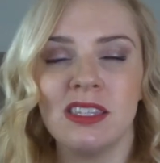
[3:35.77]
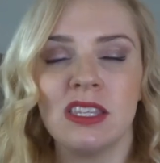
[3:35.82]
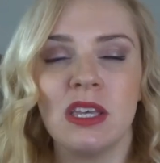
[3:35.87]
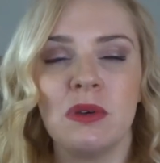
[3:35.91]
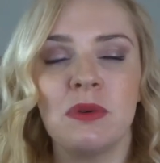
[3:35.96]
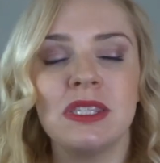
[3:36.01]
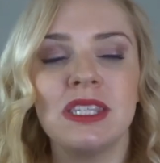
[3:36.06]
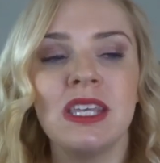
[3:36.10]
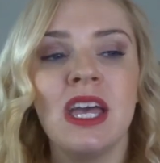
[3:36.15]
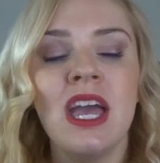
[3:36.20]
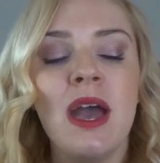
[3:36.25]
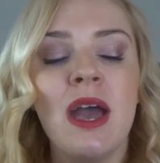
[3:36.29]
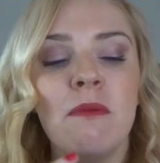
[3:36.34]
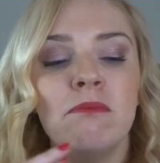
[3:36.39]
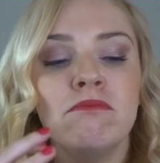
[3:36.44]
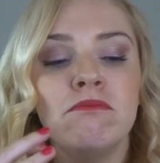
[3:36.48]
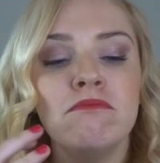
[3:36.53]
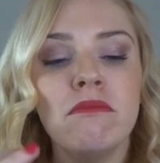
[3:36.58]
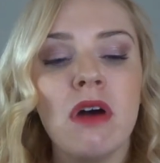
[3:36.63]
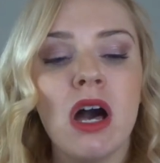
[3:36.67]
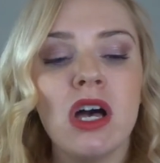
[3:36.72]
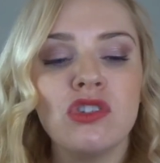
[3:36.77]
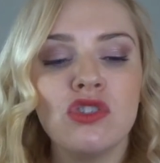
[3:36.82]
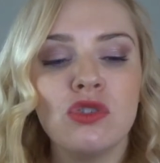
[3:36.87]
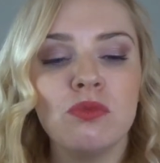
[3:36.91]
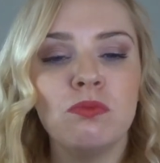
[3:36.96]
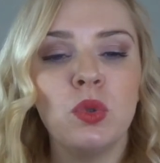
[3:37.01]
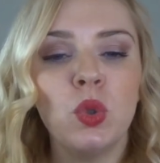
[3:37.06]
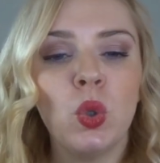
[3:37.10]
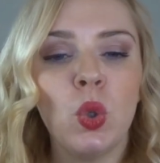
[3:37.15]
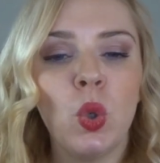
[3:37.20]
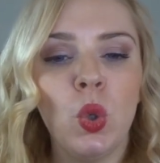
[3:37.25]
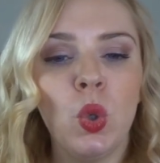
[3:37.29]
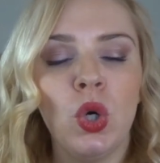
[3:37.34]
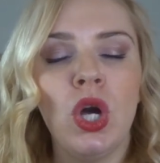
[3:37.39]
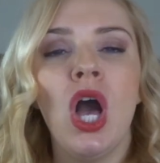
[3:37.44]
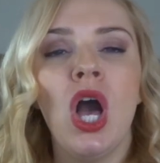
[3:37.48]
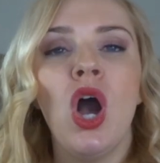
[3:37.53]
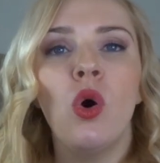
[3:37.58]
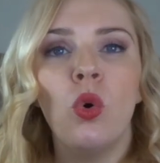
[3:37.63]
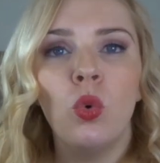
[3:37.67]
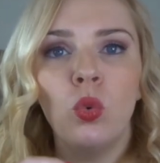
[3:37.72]
So it's much more
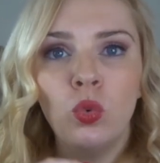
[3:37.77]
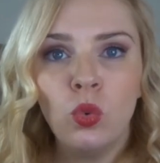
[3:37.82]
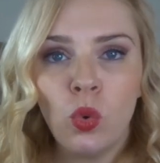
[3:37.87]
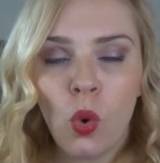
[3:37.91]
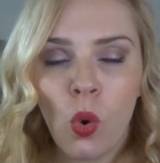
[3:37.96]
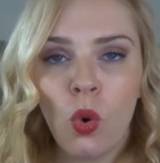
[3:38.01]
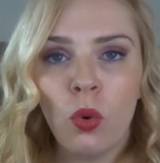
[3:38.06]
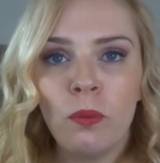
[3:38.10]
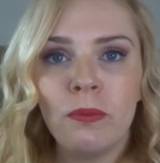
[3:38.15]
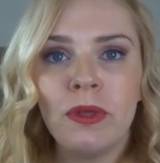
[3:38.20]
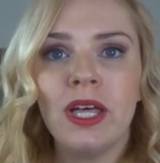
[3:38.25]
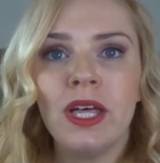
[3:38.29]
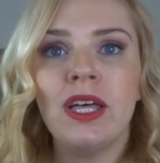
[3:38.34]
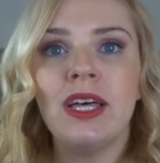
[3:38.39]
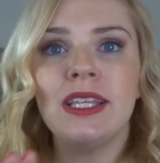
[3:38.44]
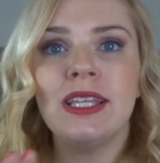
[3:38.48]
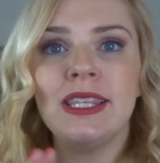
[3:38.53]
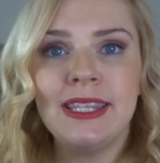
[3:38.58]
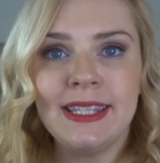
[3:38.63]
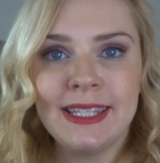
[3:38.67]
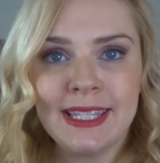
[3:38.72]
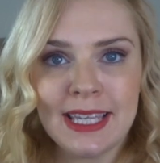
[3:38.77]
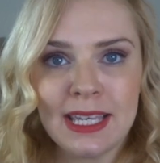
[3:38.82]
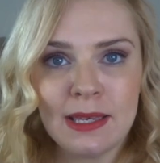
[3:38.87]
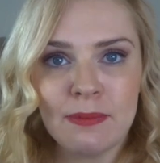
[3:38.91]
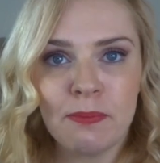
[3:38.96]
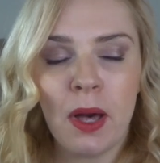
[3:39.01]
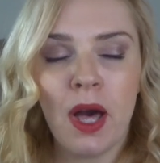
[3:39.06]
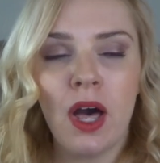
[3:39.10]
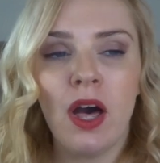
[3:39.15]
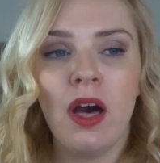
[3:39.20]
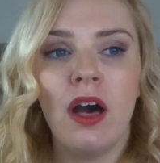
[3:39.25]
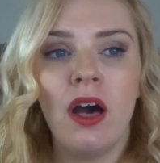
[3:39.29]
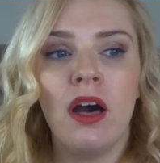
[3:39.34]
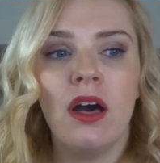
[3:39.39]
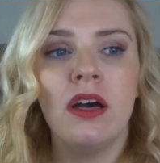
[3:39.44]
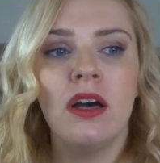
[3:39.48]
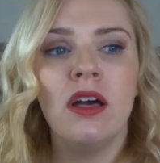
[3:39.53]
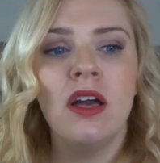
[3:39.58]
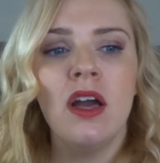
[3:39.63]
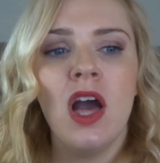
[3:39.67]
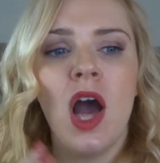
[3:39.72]
warmer, deeper,
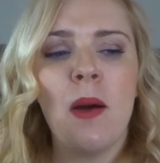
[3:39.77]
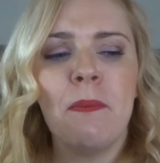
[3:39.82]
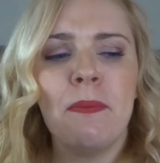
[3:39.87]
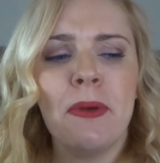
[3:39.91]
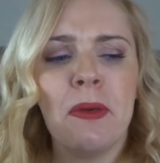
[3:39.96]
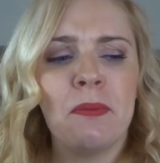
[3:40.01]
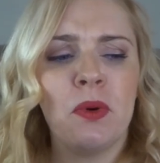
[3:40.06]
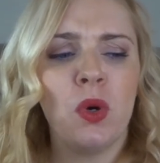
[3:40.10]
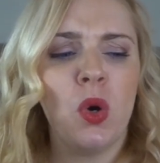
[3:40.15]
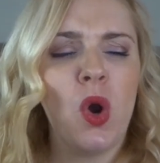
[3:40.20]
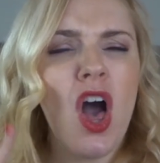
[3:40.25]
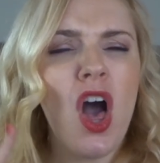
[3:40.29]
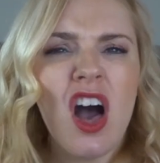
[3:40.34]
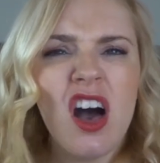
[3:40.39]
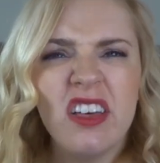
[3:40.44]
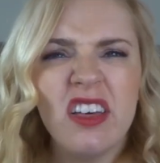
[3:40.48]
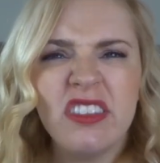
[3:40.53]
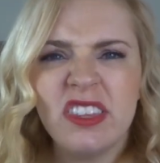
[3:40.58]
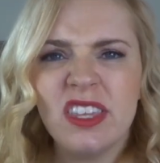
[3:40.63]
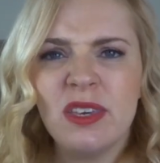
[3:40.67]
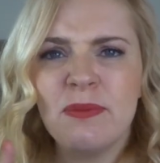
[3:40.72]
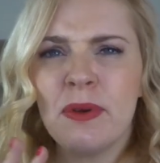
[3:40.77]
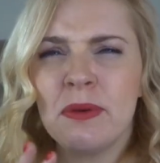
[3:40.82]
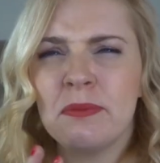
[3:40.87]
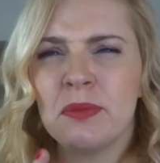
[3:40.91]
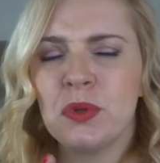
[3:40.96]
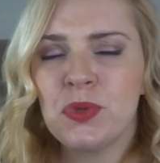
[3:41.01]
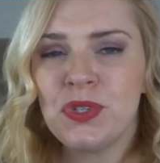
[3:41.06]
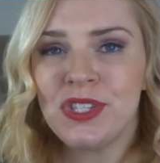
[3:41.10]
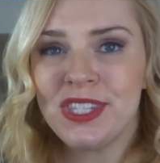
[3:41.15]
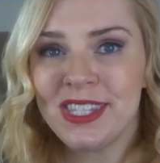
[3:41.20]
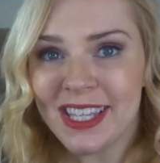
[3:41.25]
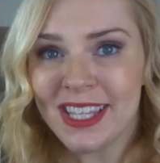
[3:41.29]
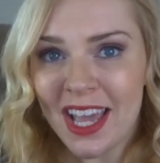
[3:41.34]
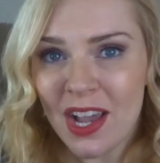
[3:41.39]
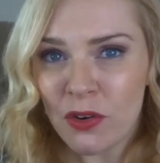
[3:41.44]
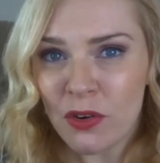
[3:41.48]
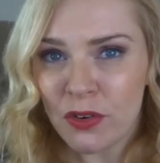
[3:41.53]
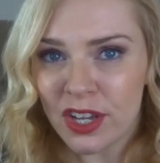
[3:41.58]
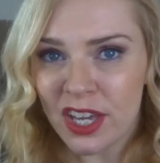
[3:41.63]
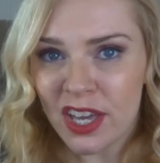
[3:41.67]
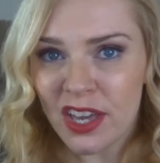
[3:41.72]
a bit more earthy, a bit more
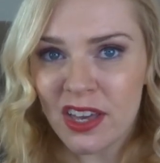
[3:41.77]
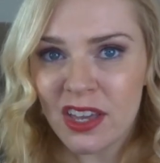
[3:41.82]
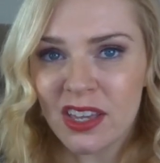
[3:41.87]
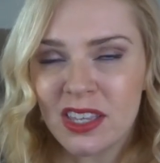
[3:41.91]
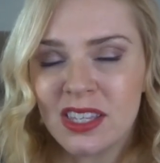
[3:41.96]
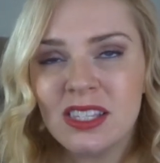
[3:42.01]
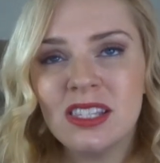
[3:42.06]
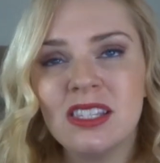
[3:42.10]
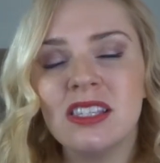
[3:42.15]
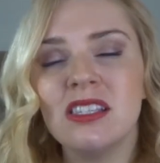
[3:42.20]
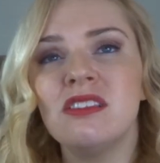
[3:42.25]
serious.